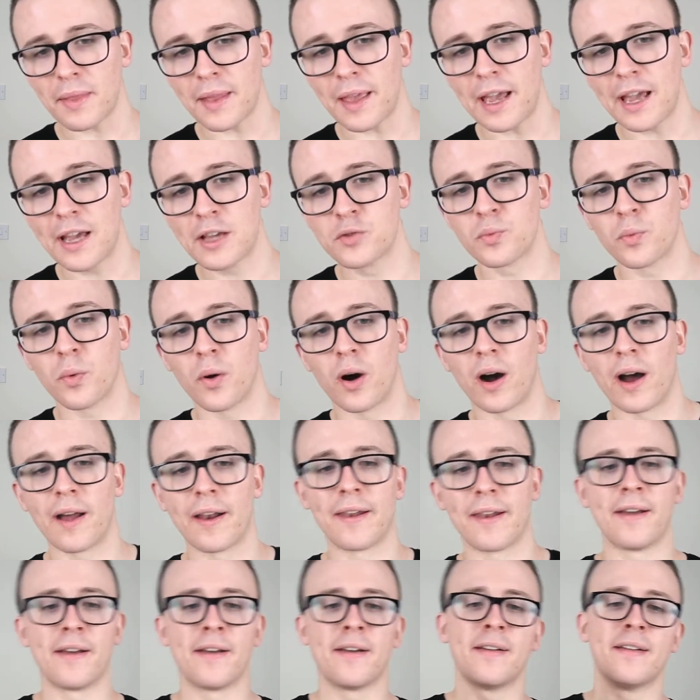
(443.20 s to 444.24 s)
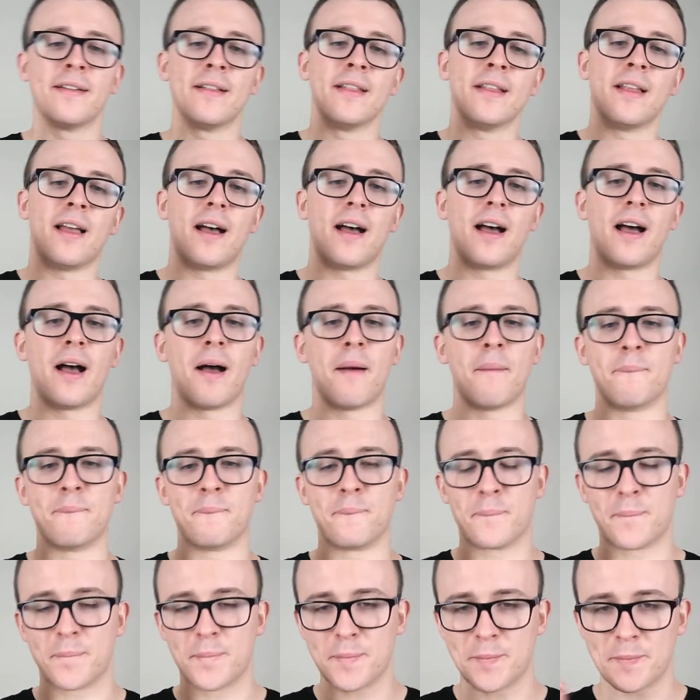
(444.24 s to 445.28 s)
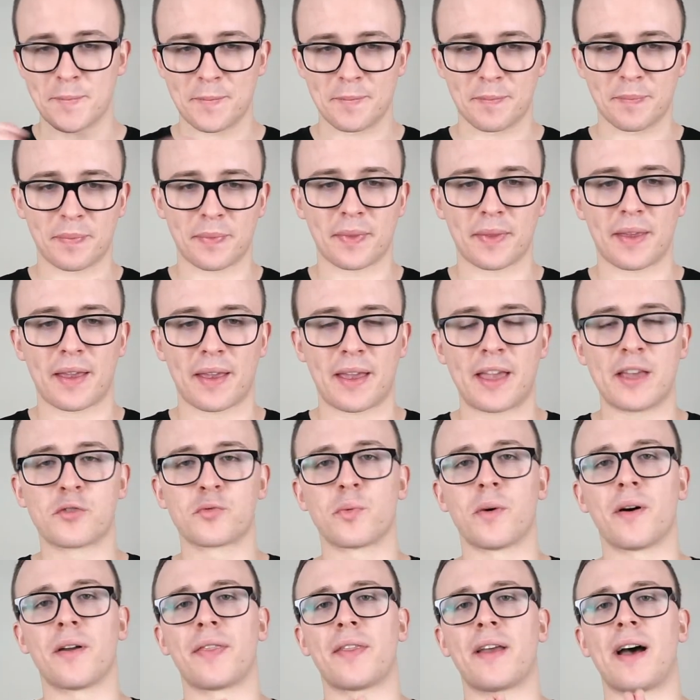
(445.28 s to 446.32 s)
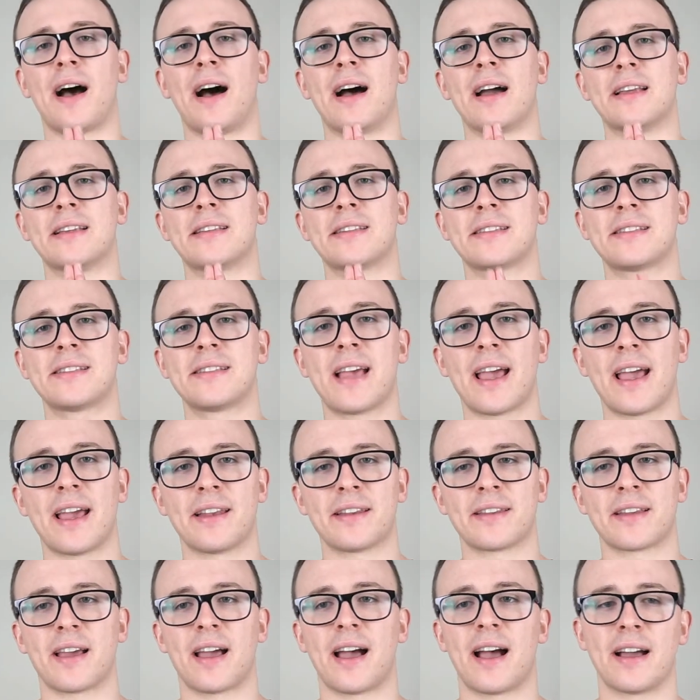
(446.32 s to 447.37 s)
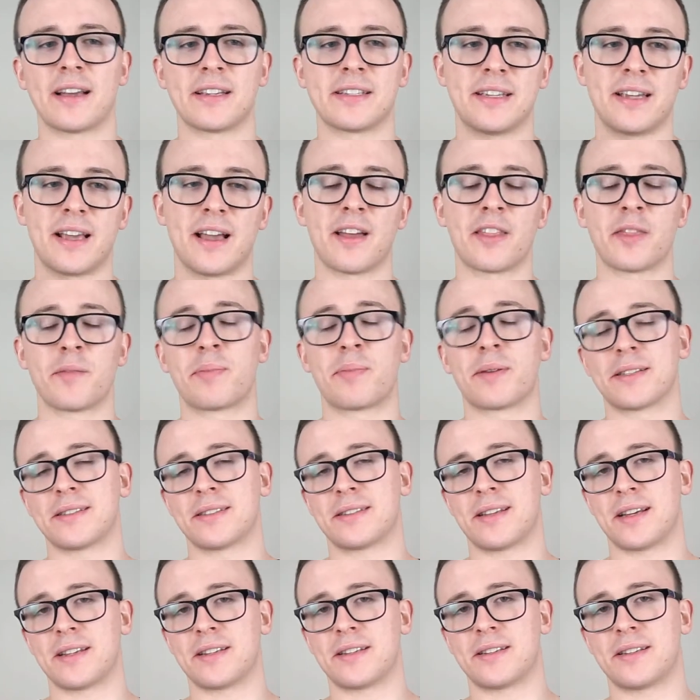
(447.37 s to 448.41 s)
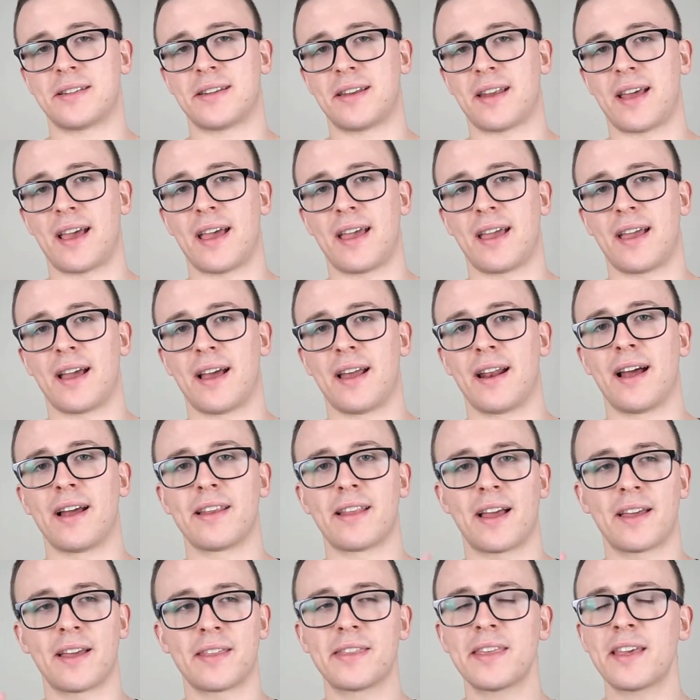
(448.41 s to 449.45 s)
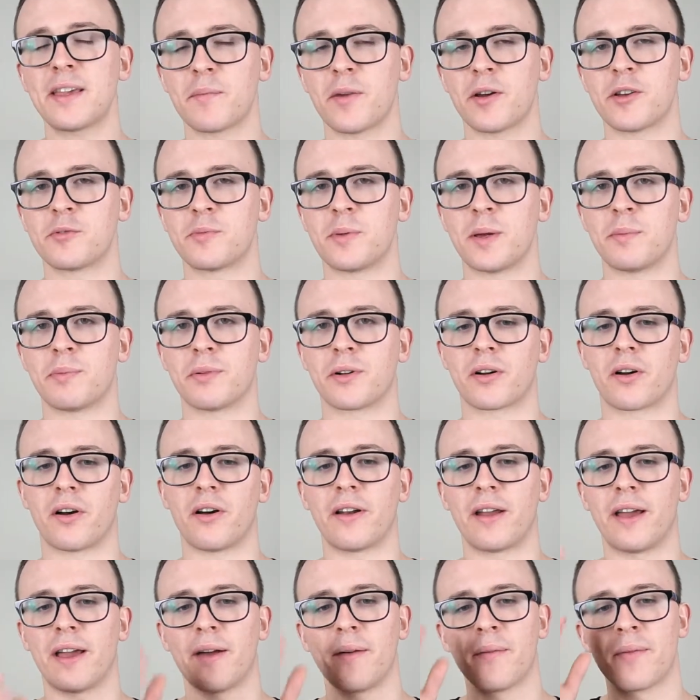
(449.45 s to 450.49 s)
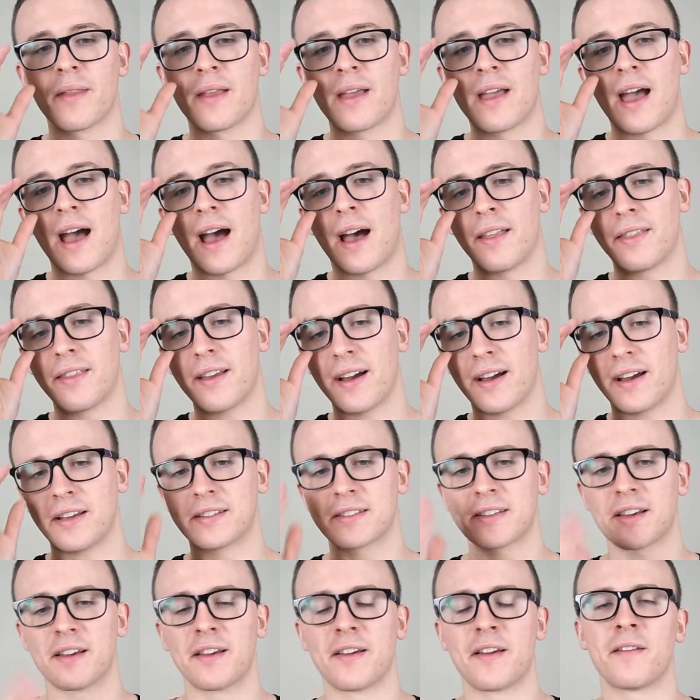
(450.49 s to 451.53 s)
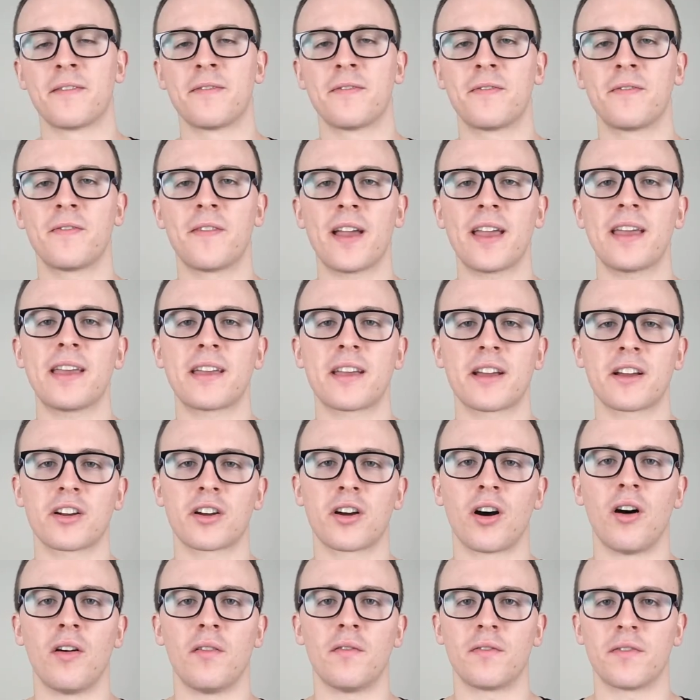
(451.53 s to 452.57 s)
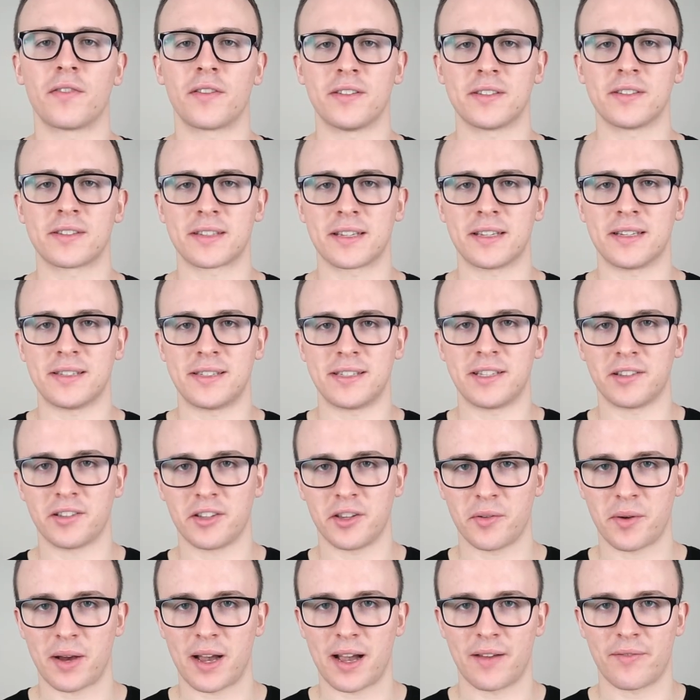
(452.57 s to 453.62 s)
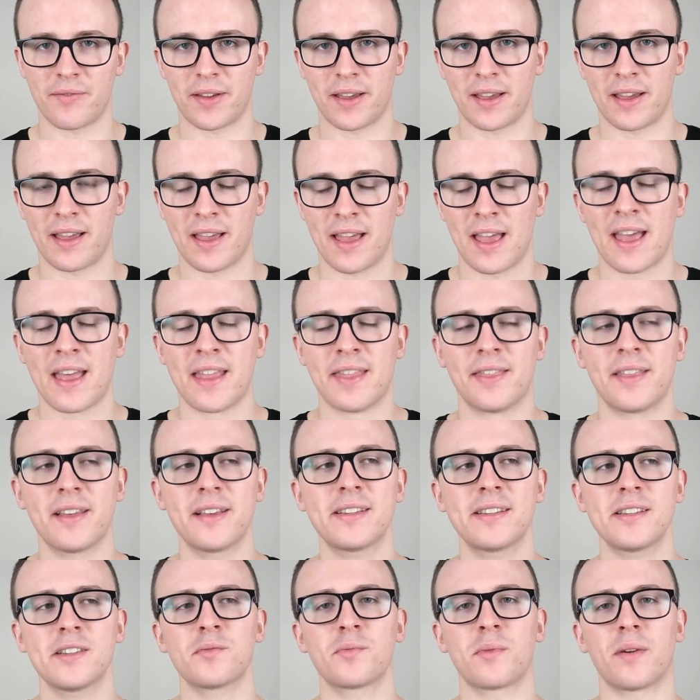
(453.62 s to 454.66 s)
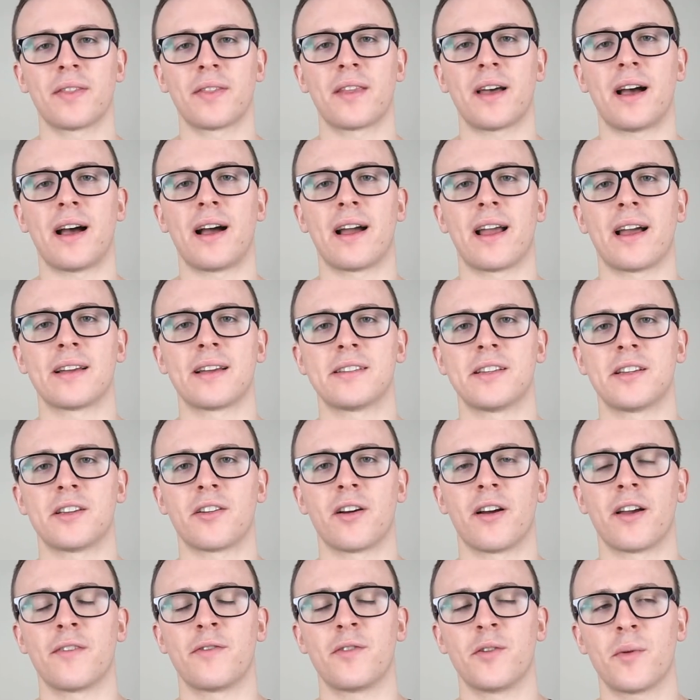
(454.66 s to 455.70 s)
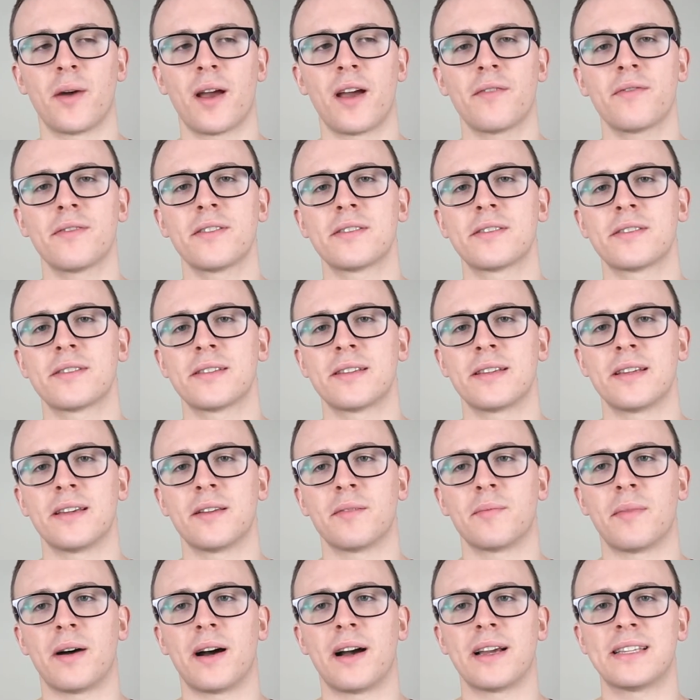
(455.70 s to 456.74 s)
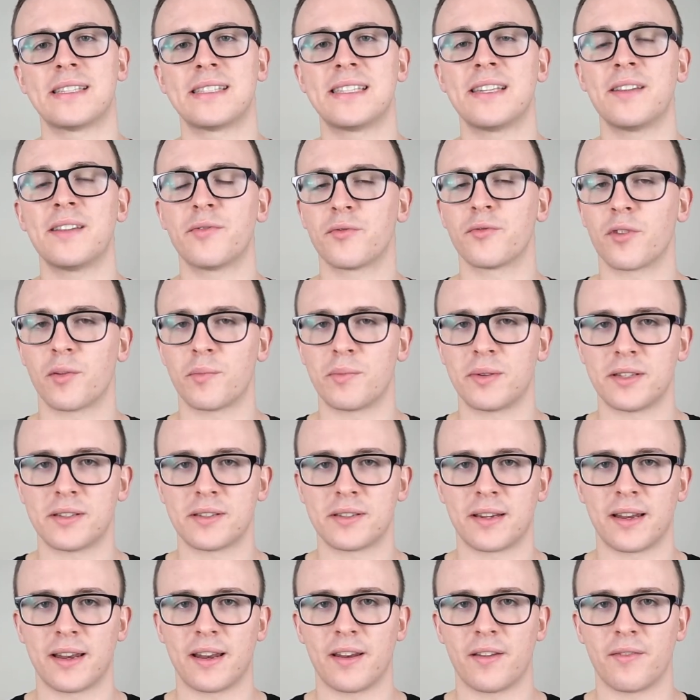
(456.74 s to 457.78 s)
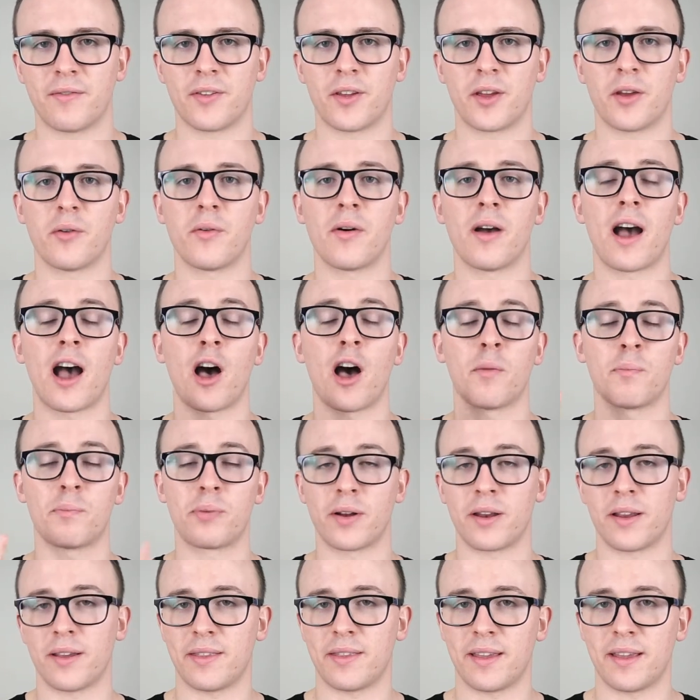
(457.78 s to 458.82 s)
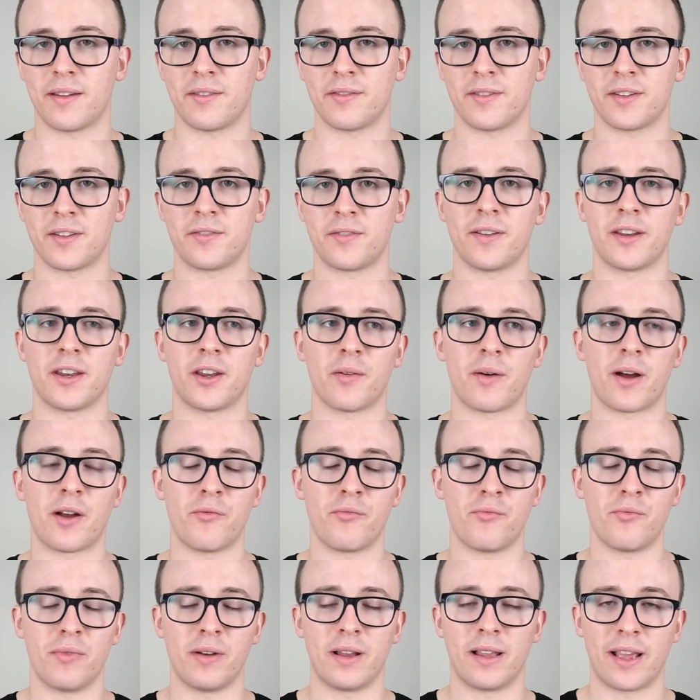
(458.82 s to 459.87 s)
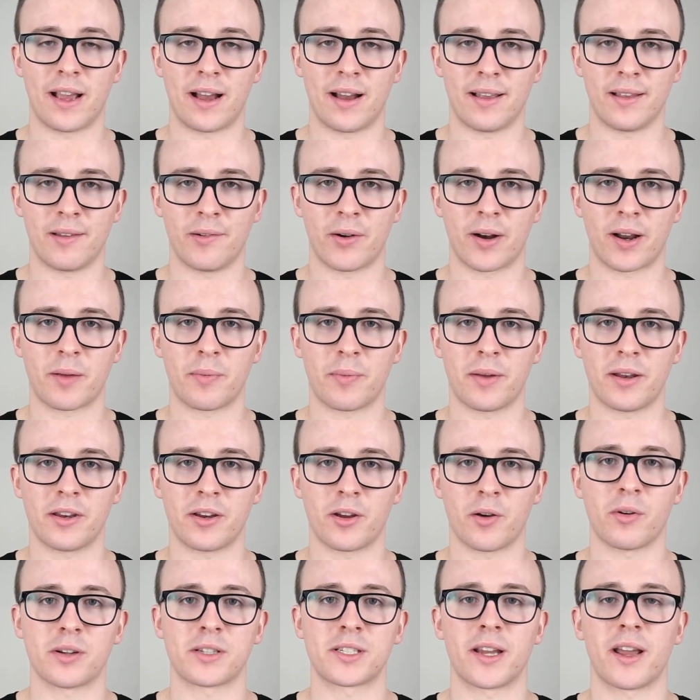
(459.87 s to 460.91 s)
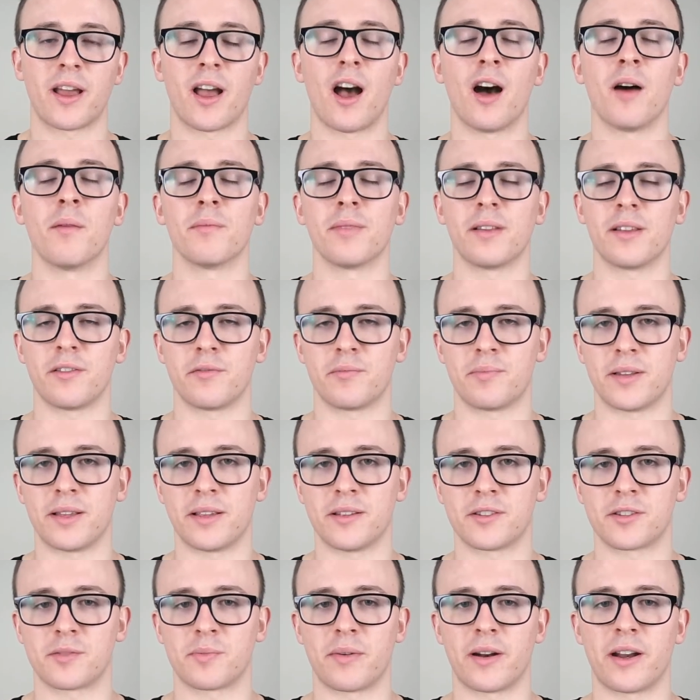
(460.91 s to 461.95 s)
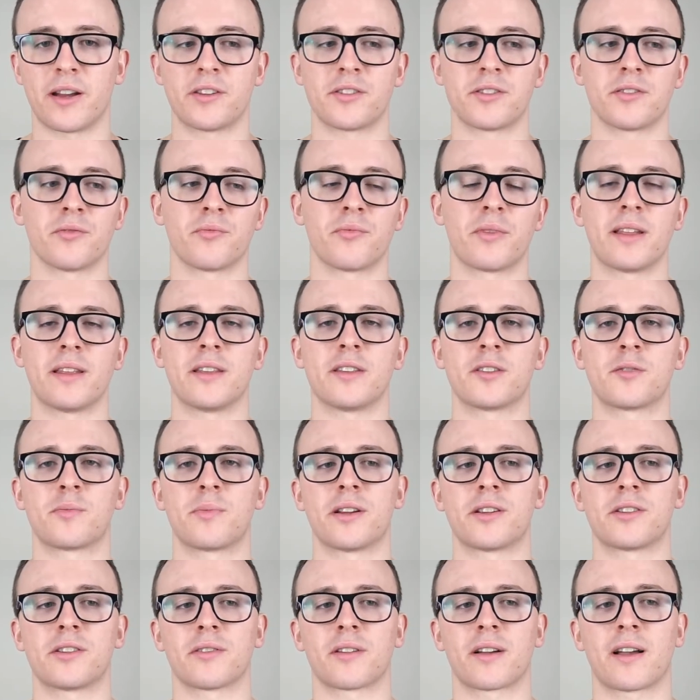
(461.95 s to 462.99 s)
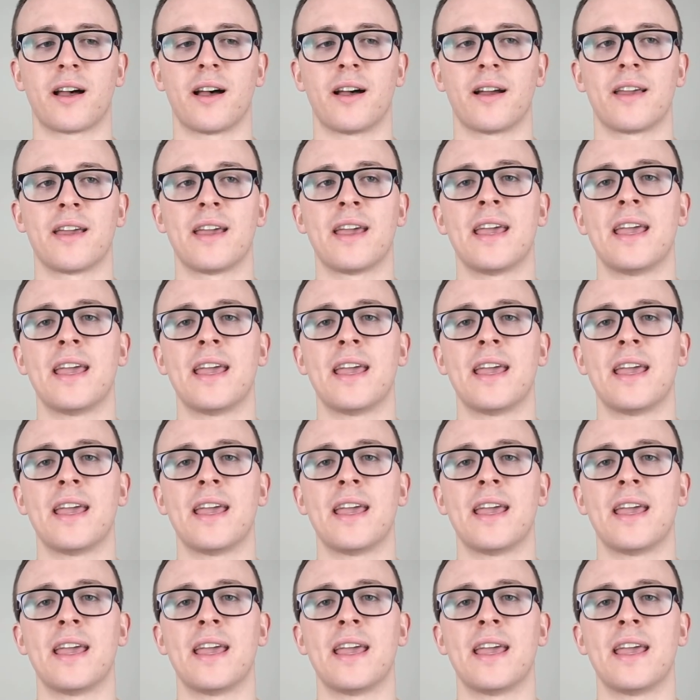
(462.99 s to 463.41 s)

is one that I said actually at the presentation today, and I think most people got it, and that is fake confidence until you have it. This is one that I actually got. If you ever seen my Stephen Robinson interview, I'll put it at the end of this video. I really highly recommend you go watch it. Unbelievably inspirational, really inspirational guy.